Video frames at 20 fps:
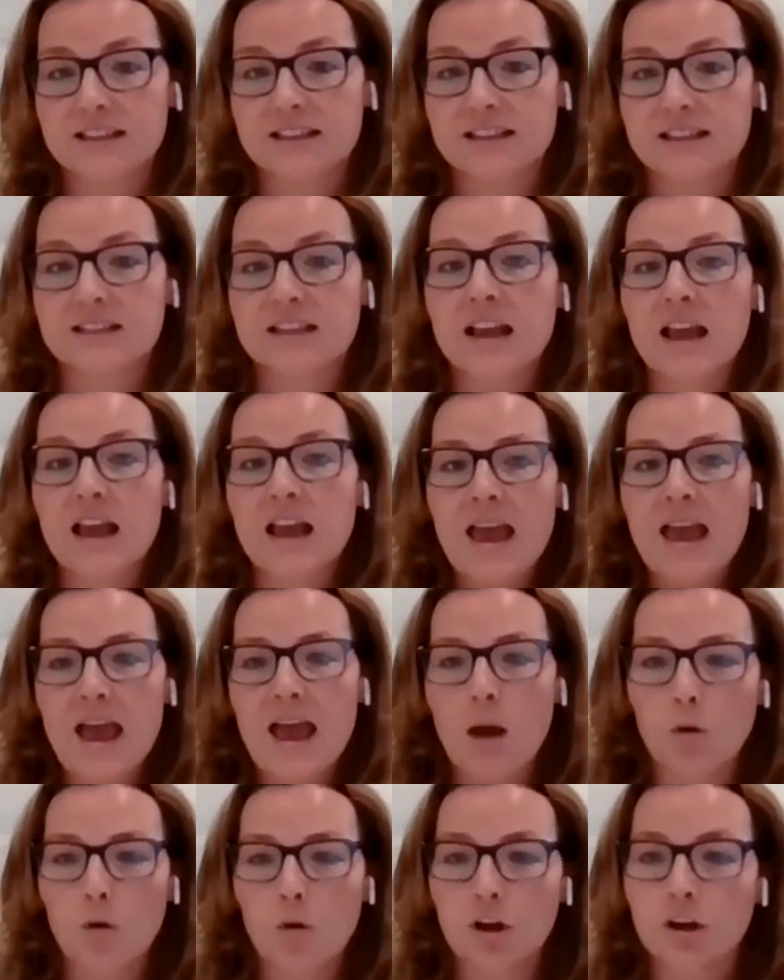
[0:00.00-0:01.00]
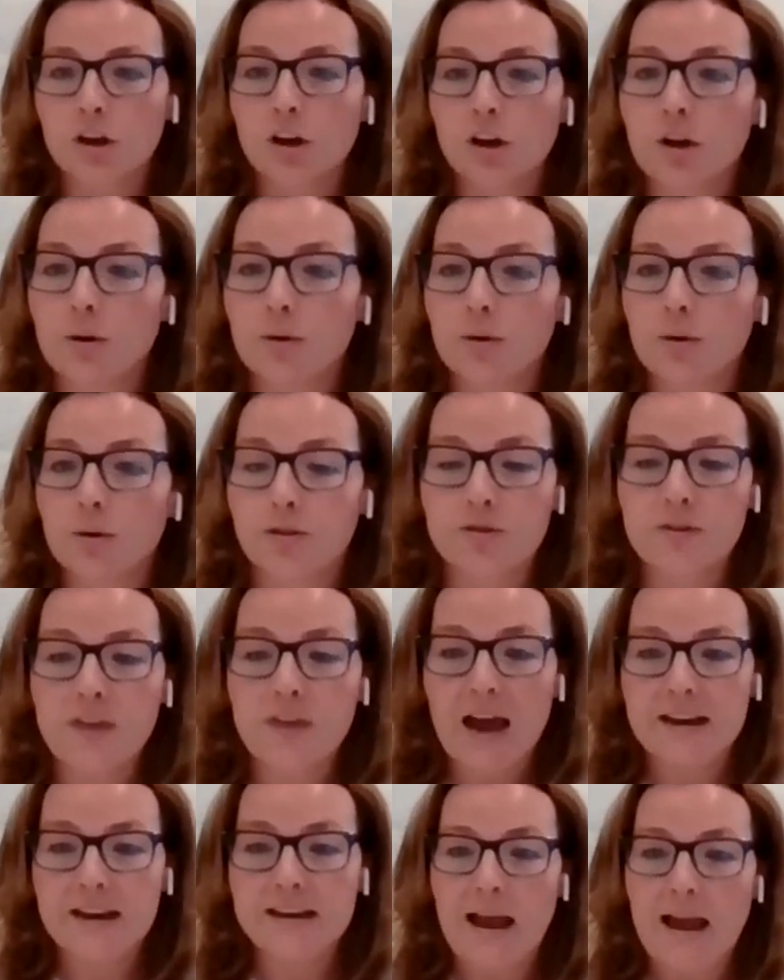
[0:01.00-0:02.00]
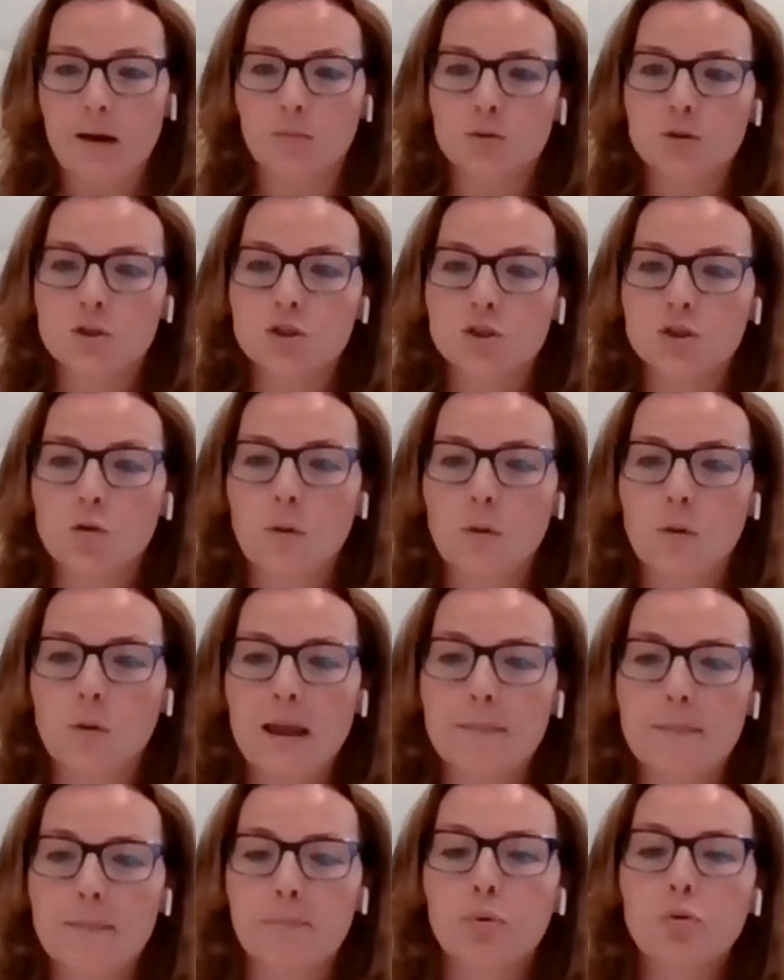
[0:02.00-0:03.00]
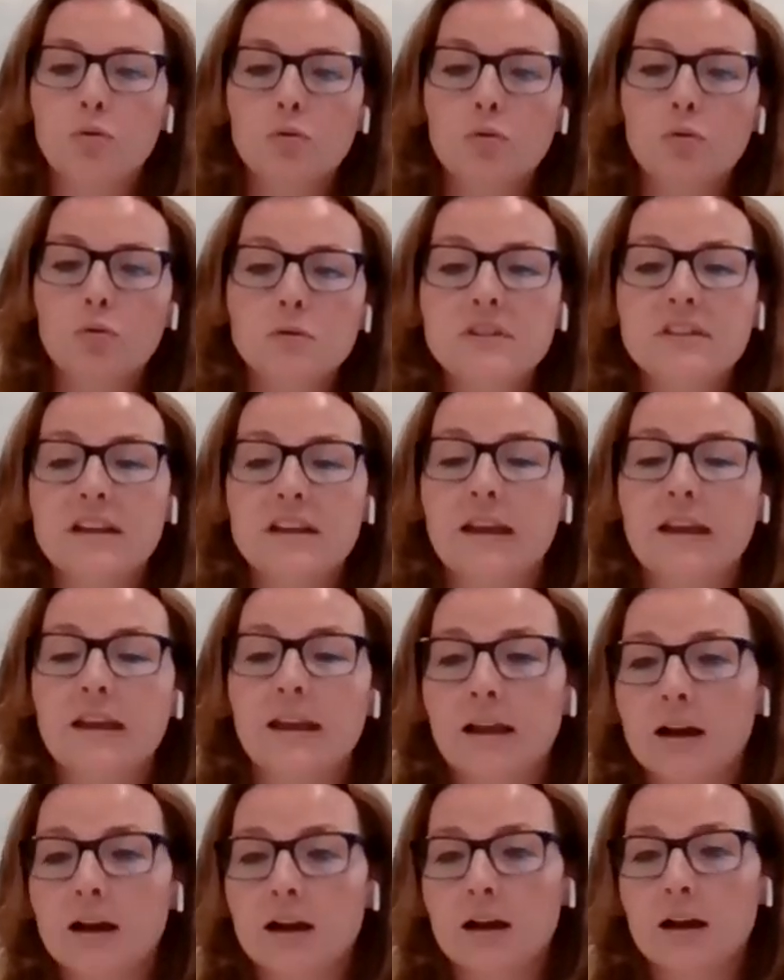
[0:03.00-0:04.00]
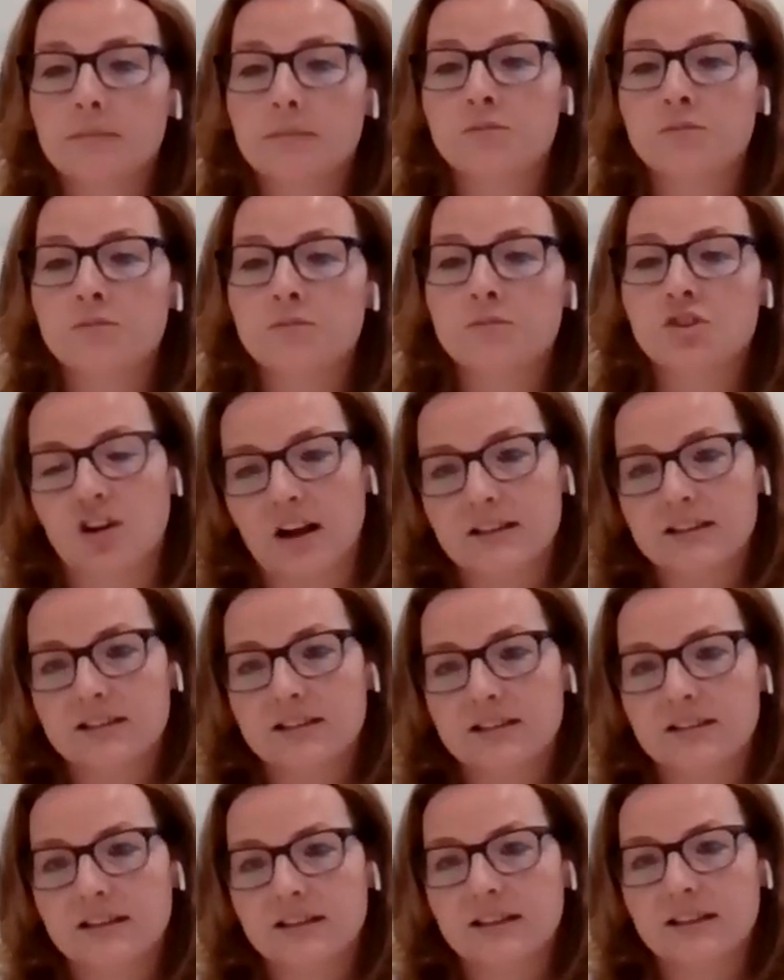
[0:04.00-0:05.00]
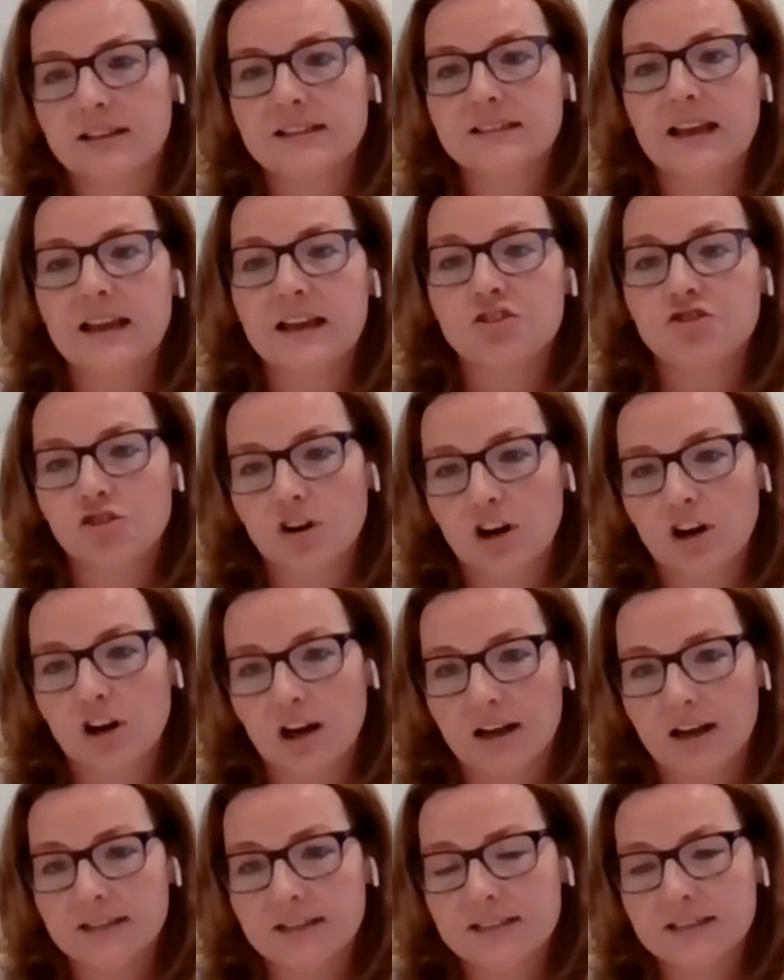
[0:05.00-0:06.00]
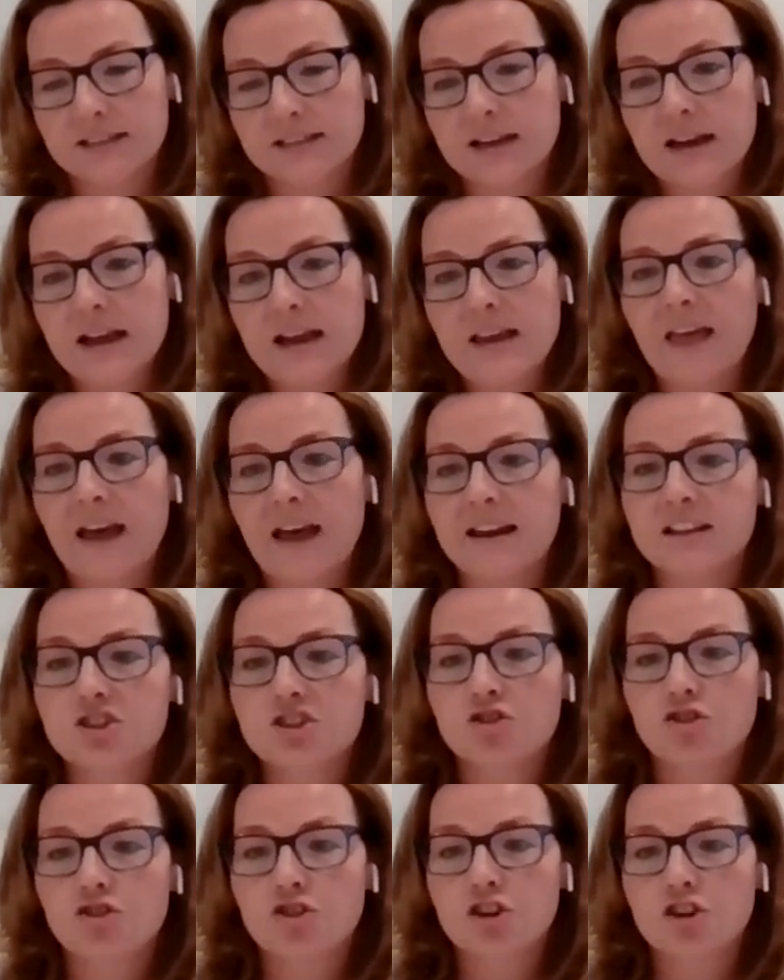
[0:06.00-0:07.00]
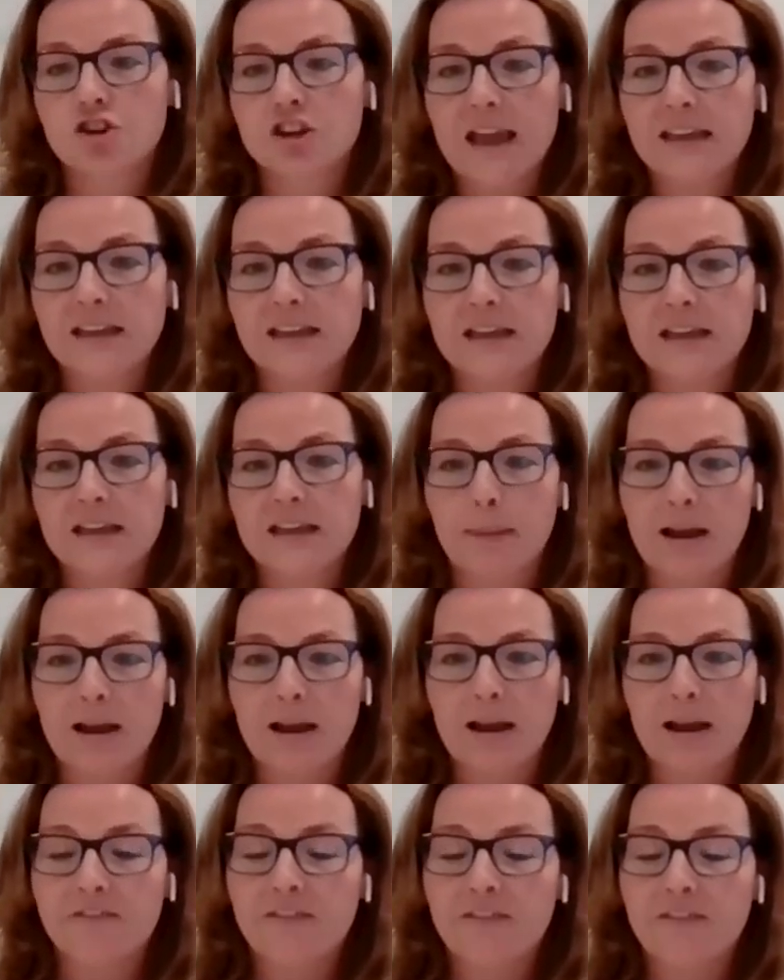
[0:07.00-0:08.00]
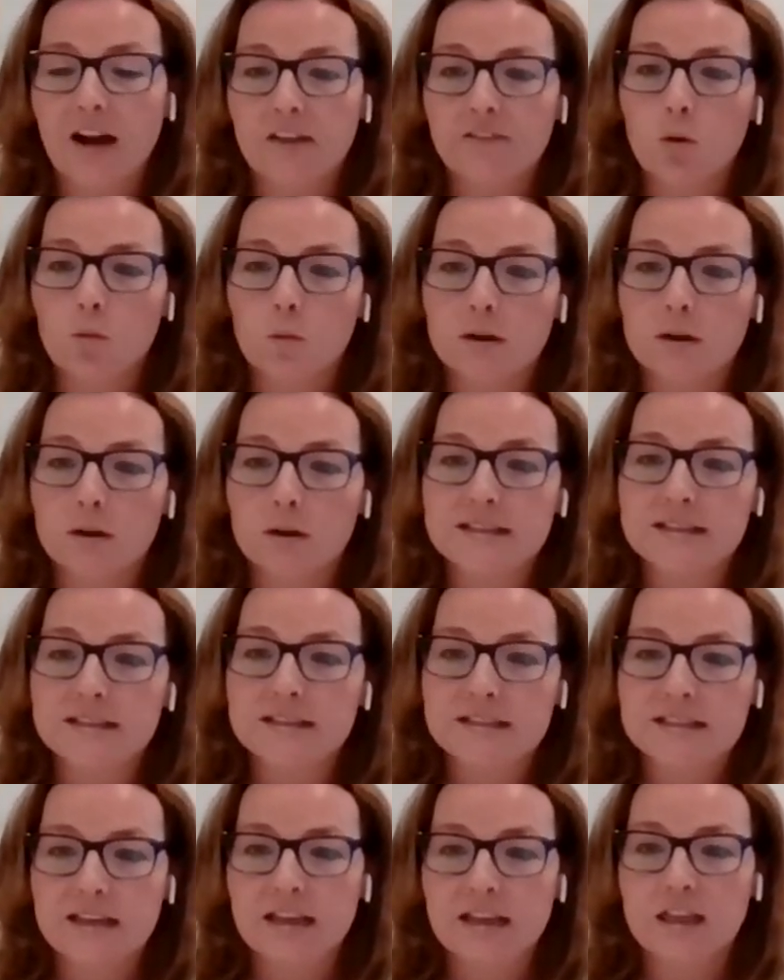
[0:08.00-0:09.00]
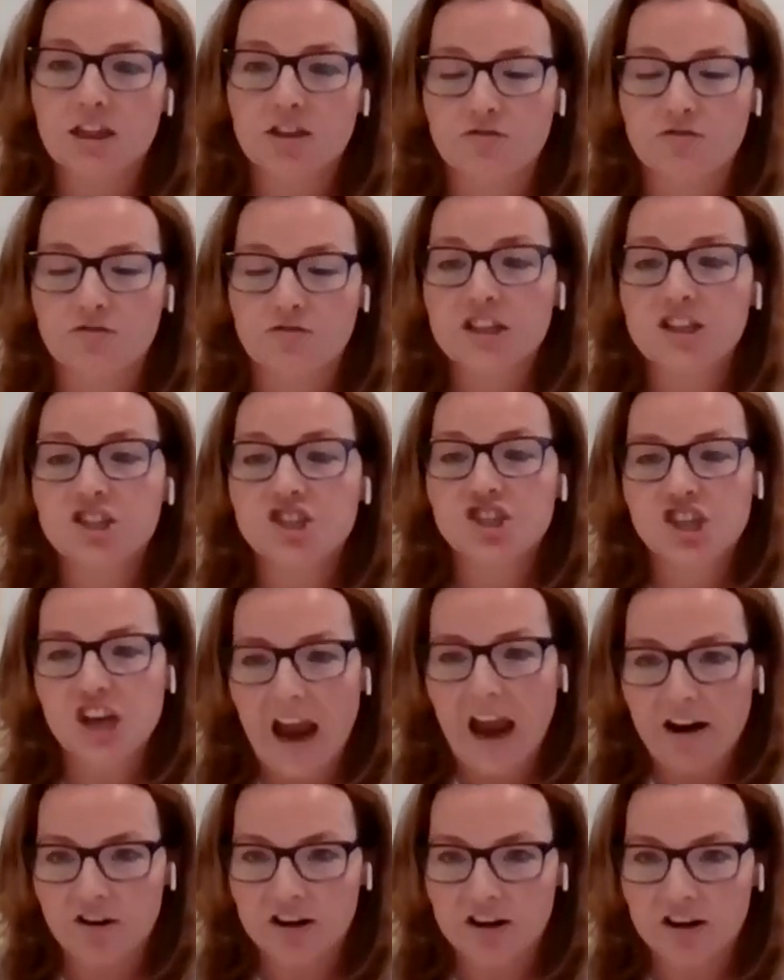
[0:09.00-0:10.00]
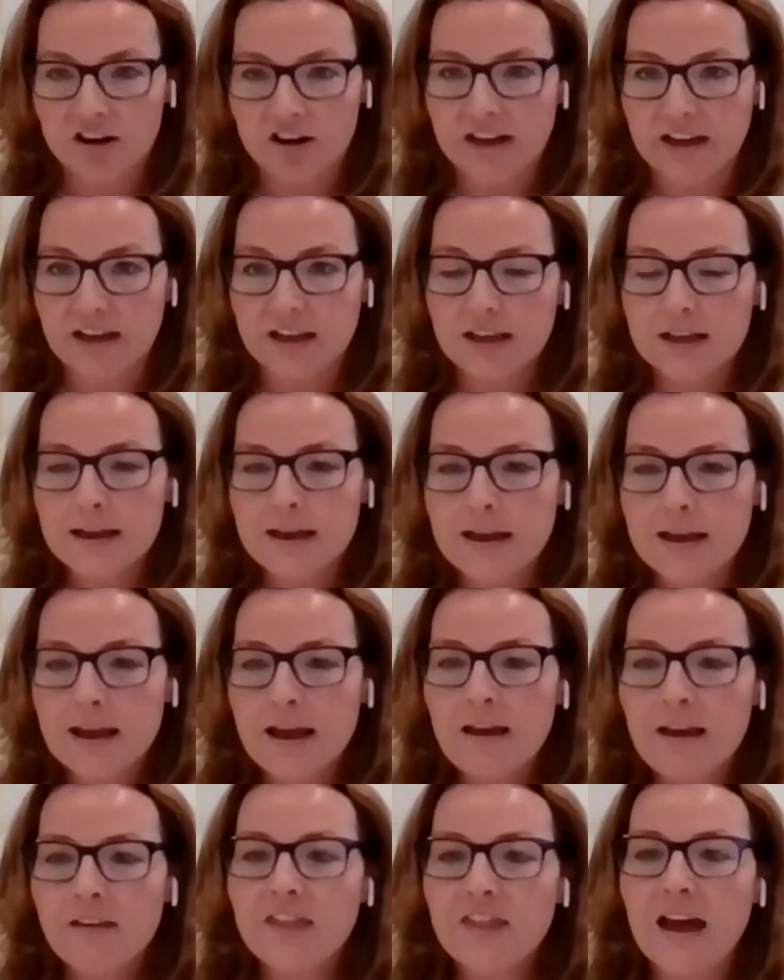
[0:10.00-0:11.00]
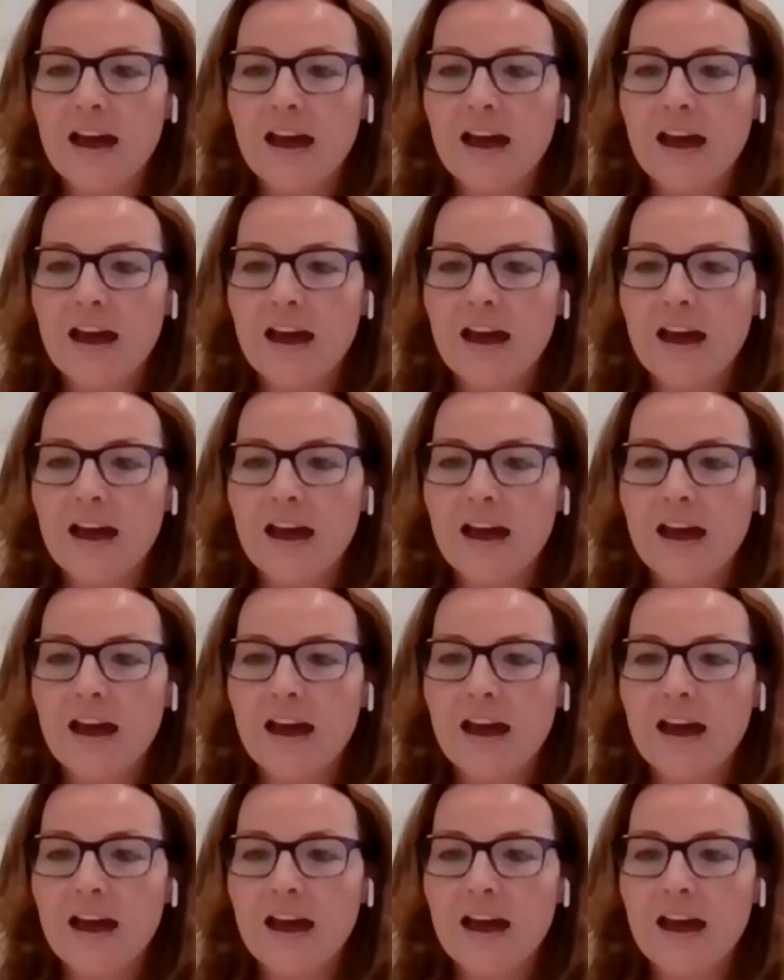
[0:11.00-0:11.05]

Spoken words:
is this? And we're going to go through that now. So a pooled income trust is a trust that is created by a 501c3 charity